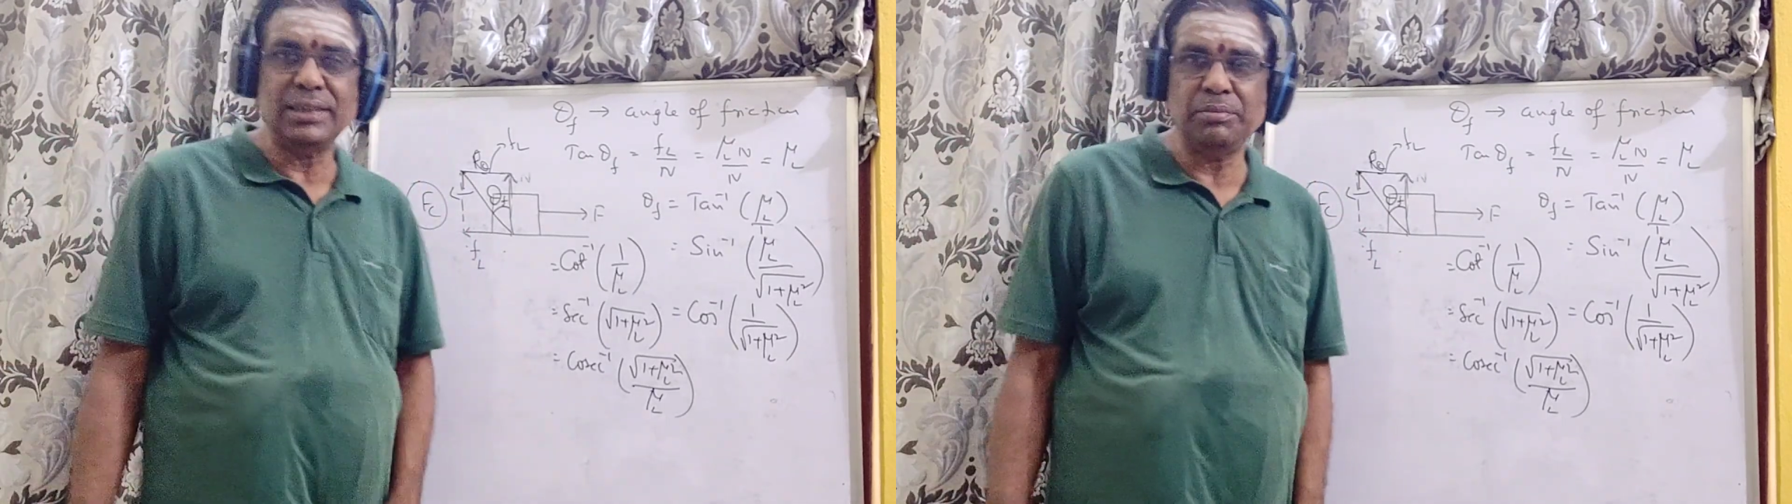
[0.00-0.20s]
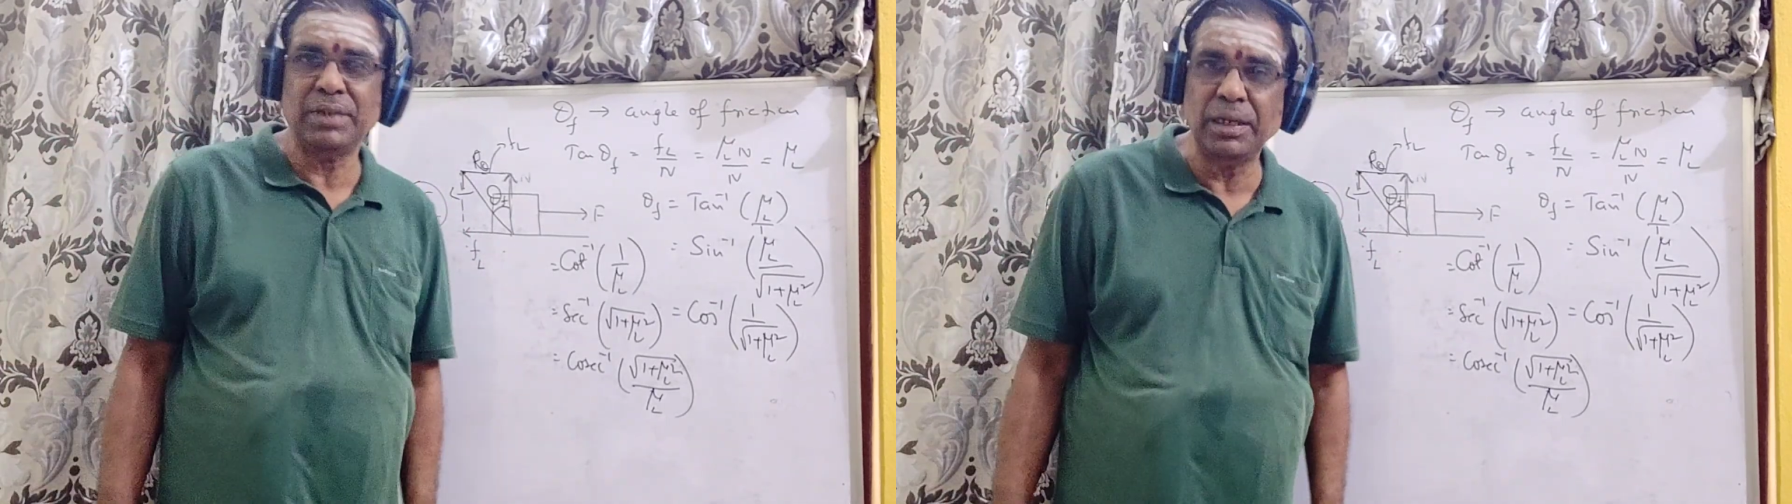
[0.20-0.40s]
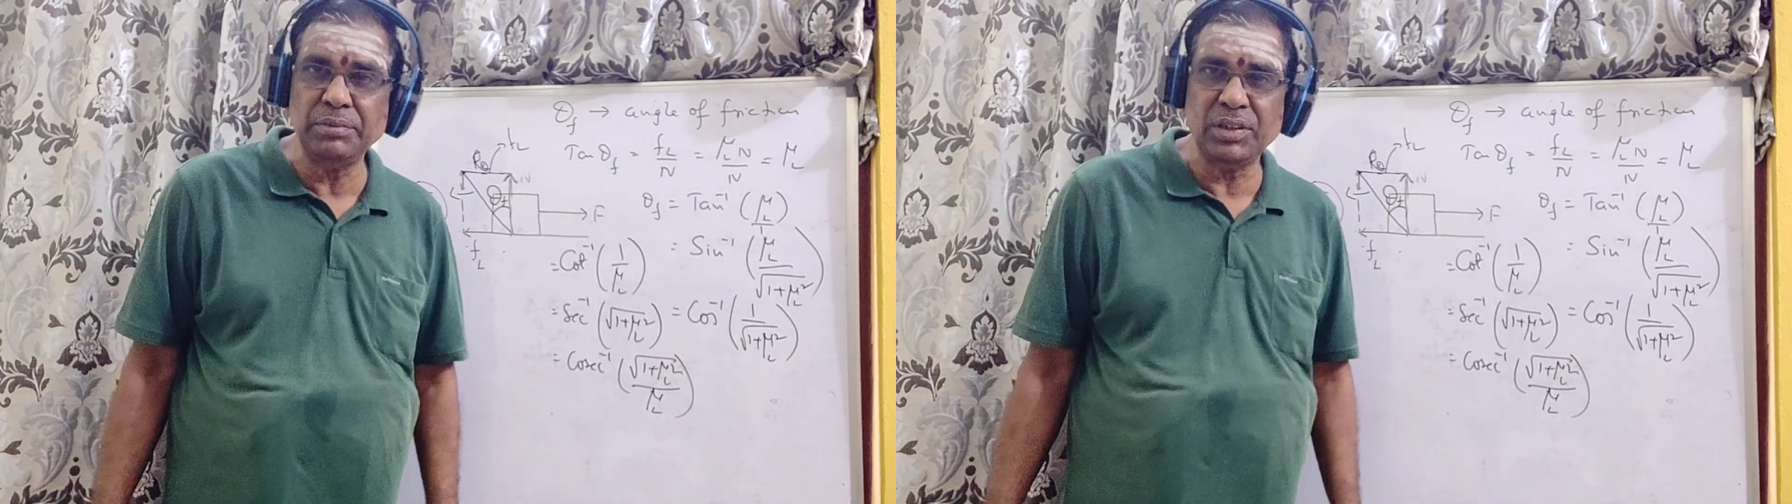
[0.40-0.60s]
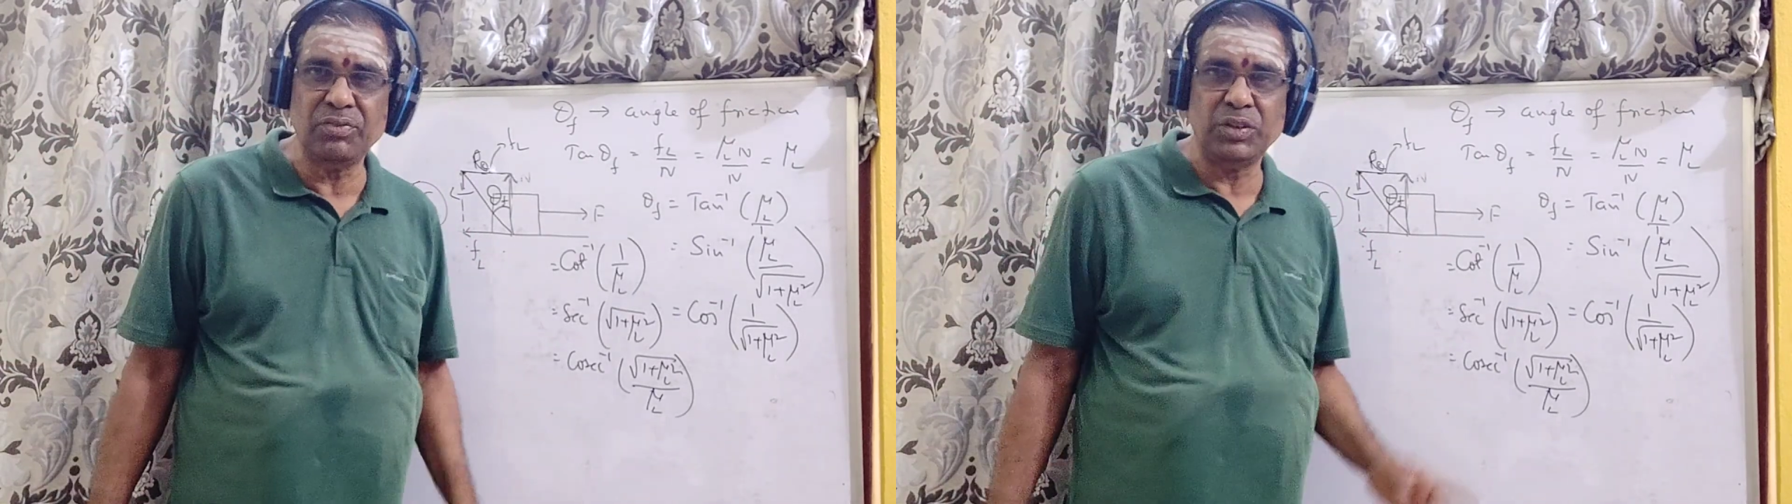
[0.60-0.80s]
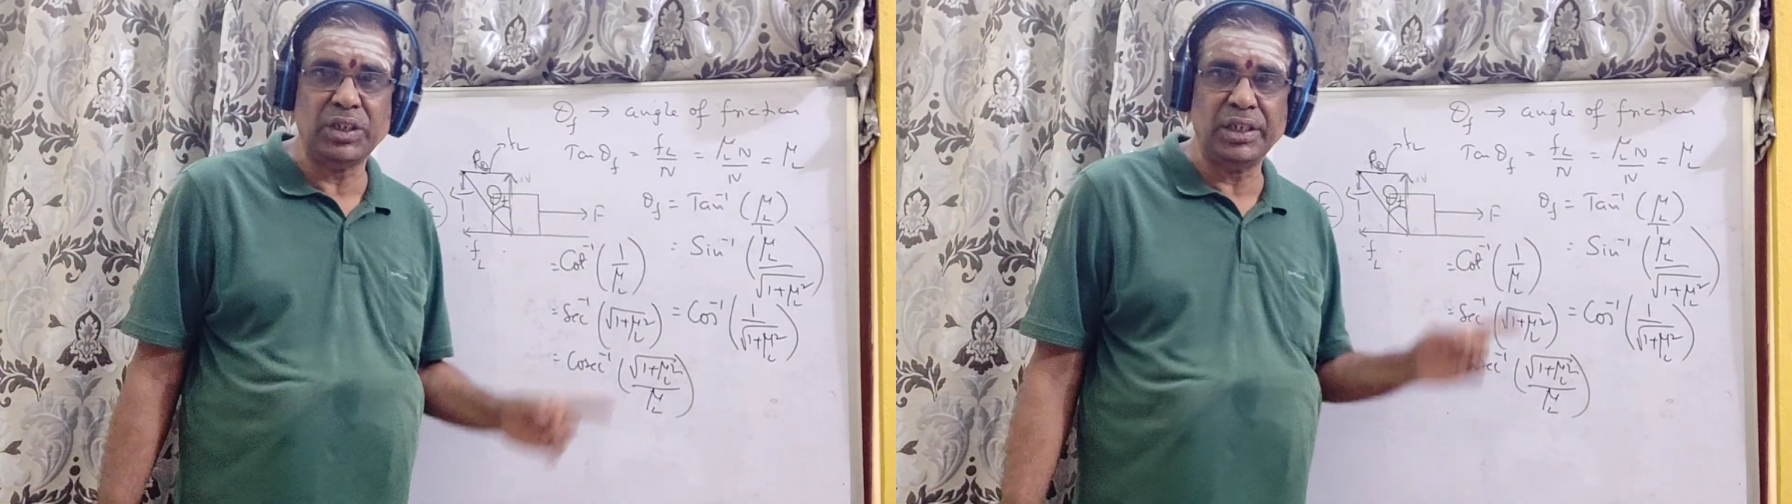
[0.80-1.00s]
sometimes
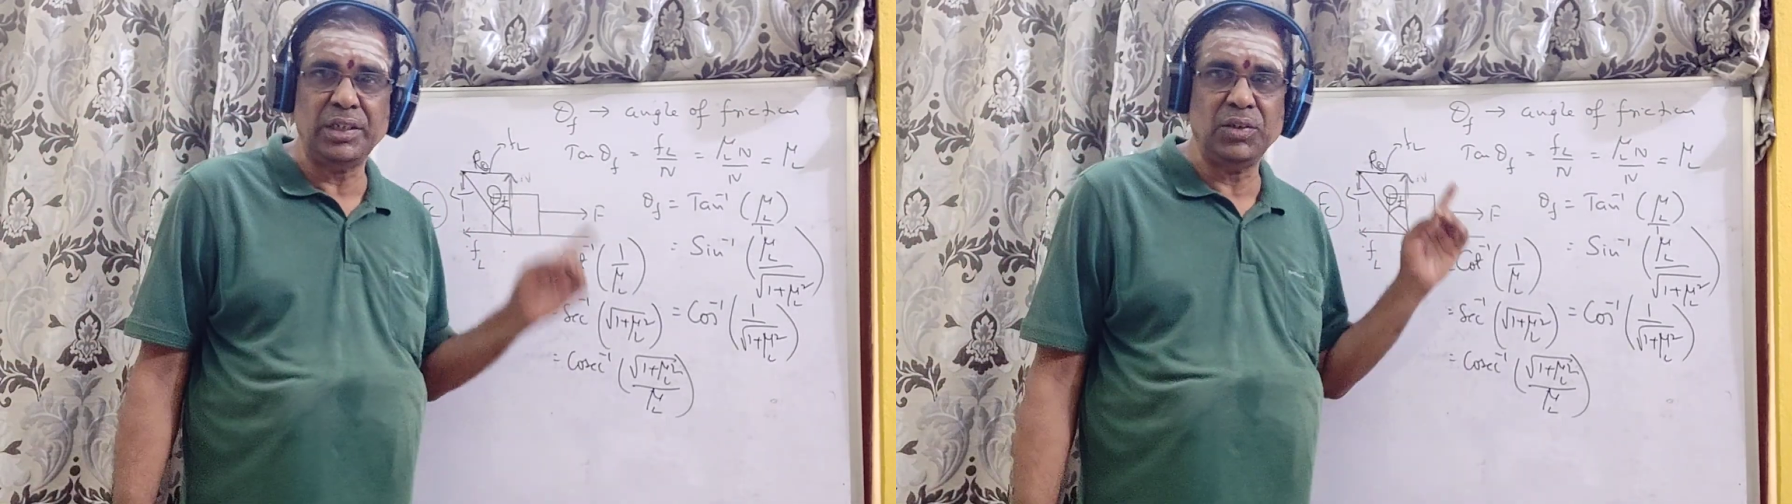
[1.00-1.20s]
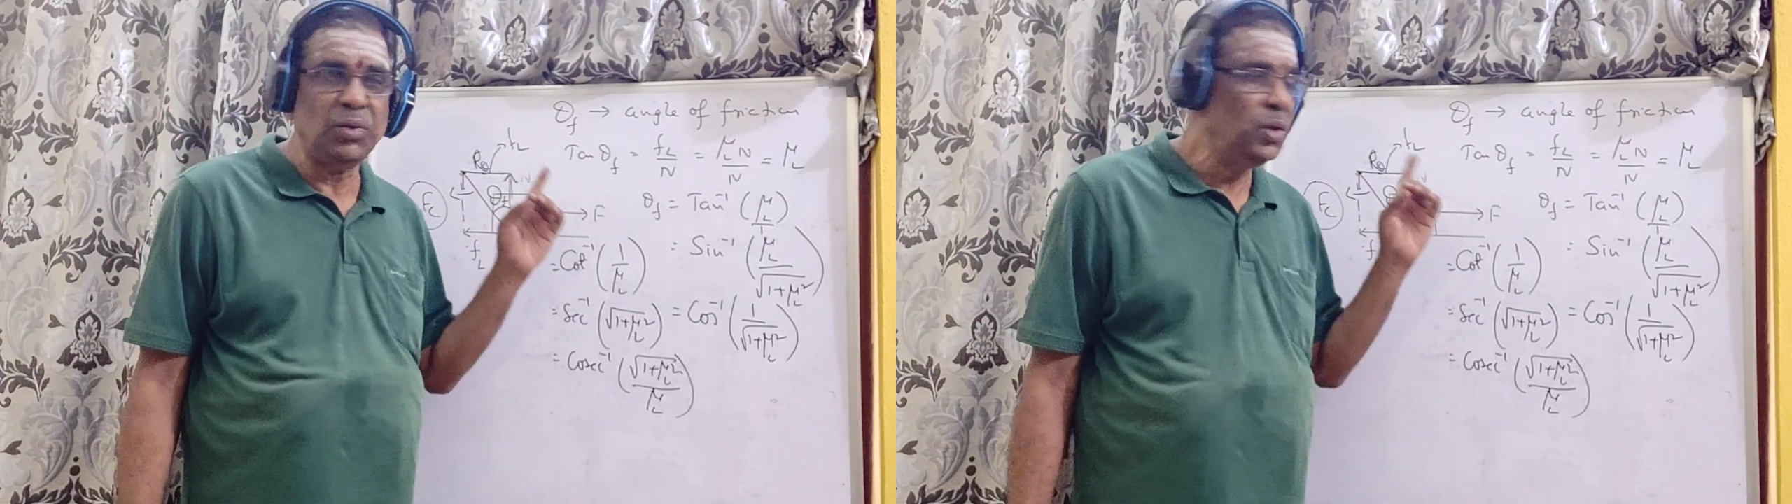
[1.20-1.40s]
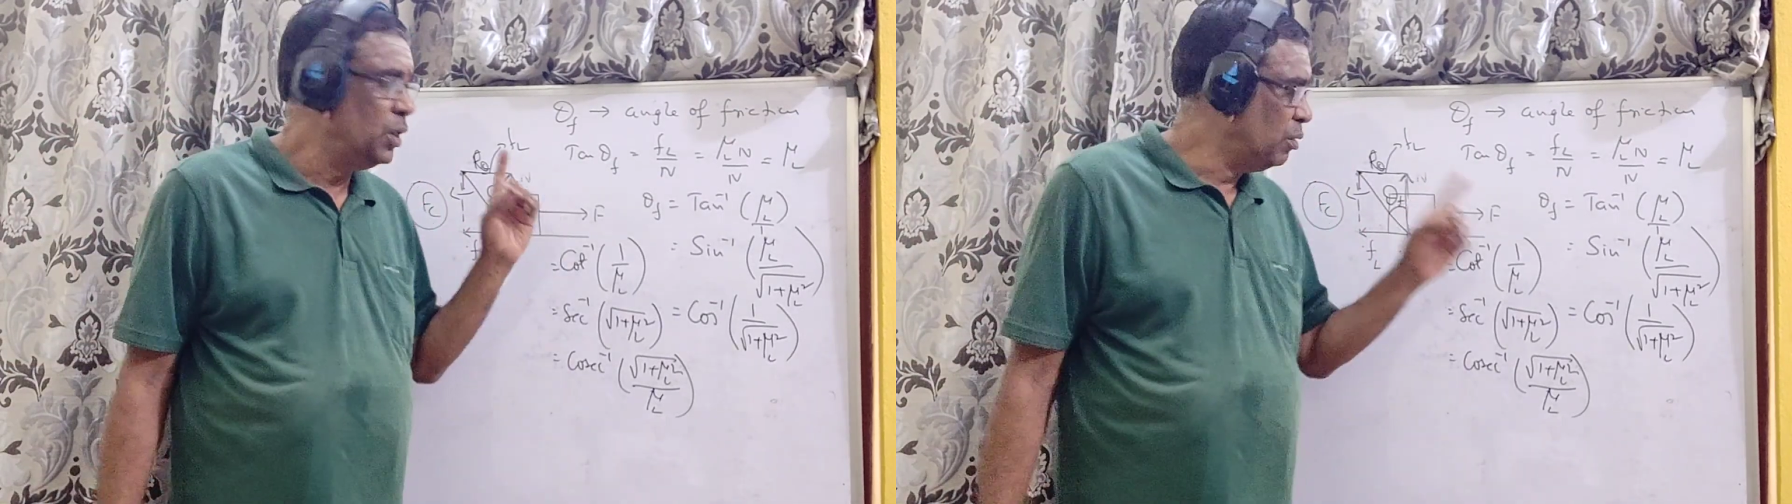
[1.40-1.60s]
if you try to